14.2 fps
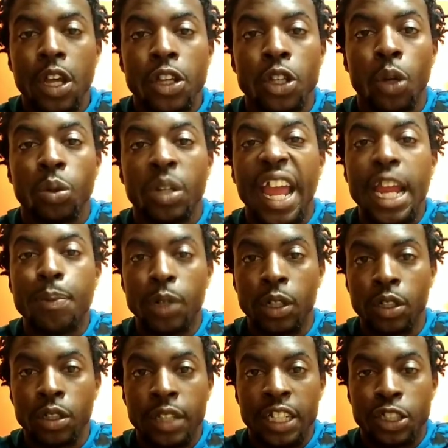your
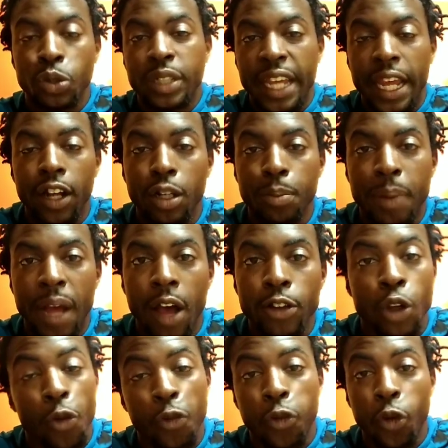neighbor that you cared about,
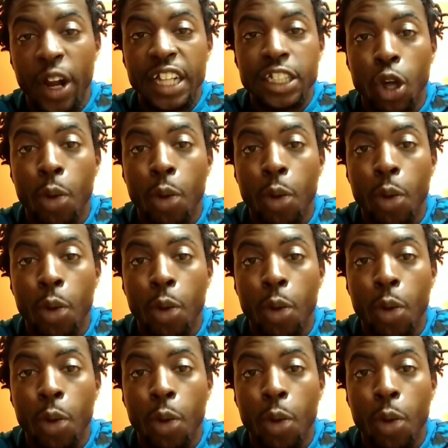your friend,